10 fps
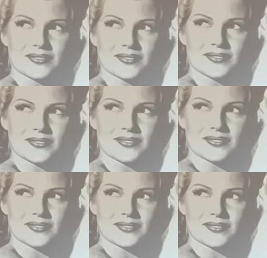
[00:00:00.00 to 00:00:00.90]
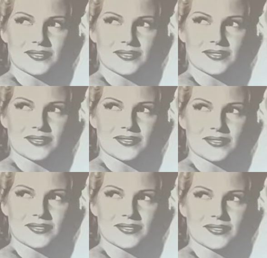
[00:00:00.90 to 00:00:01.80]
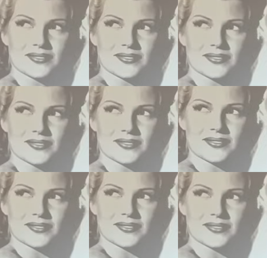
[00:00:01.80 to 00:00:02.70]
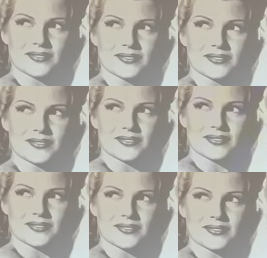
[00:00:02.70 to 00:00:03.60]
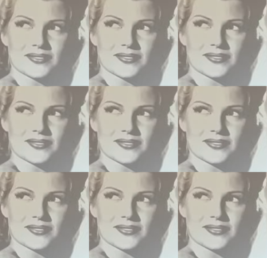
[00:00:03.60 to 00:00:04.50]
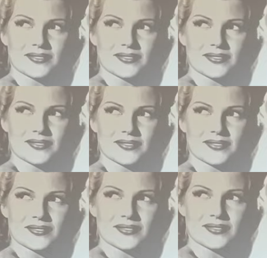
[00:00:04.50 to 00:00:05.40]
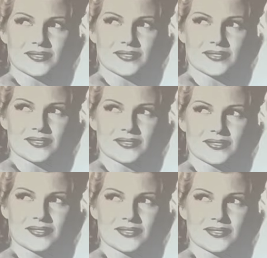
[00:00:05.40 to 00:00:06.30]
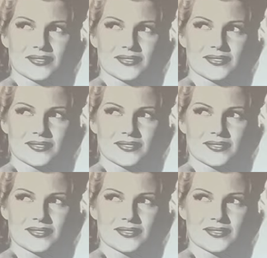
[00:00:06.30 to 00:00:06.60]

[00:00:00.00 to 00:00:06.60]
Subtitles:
This person isn't speaking.